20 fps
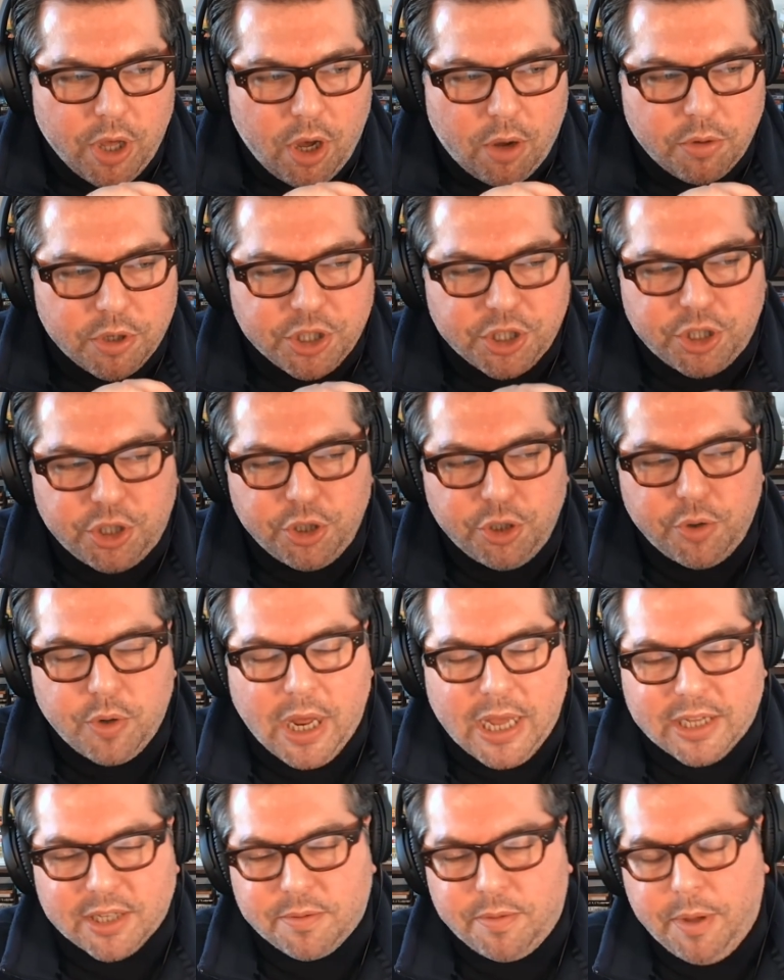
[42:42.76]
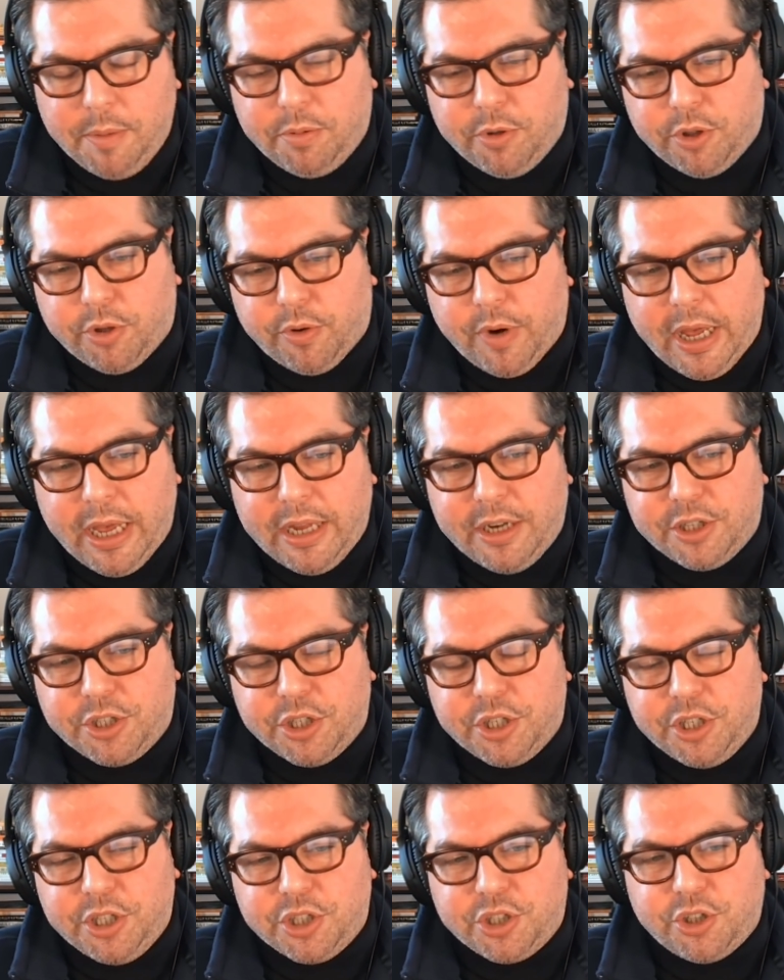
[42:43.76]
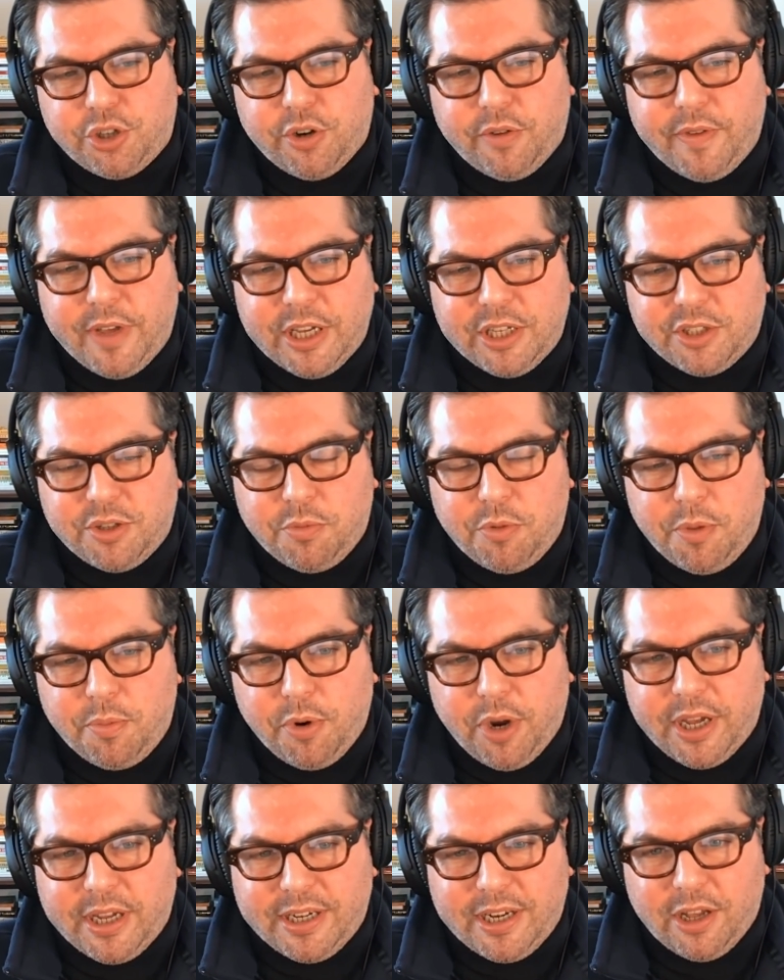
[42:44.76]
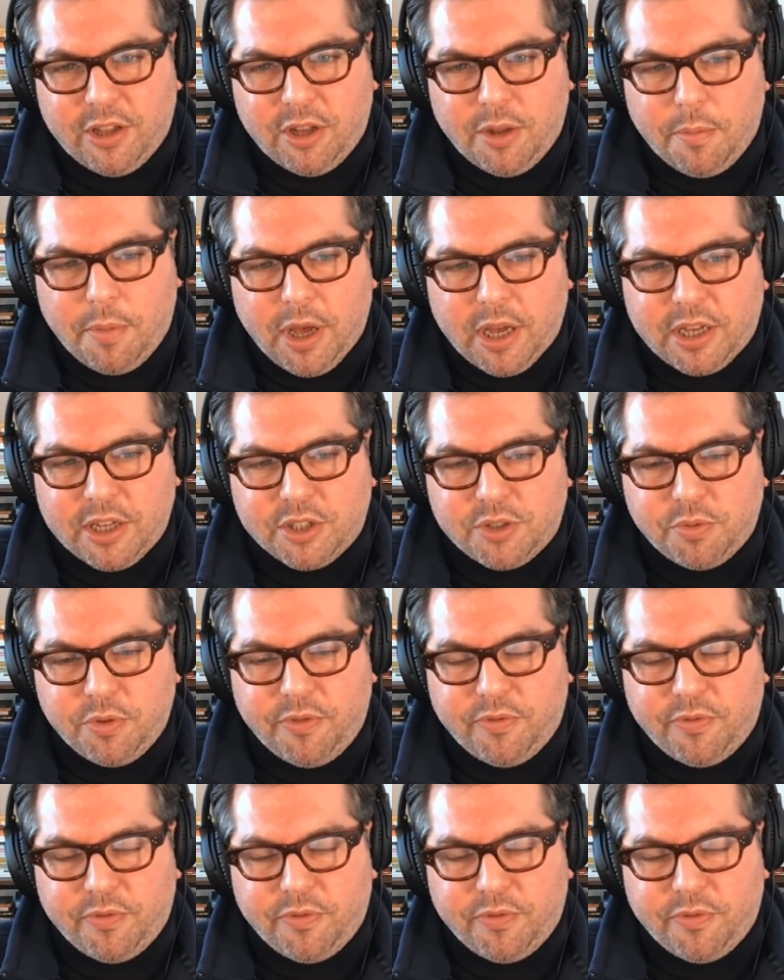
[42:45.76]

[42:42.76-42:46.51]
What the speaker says: always do ask people their age in these surveys, and we break it down to buckets.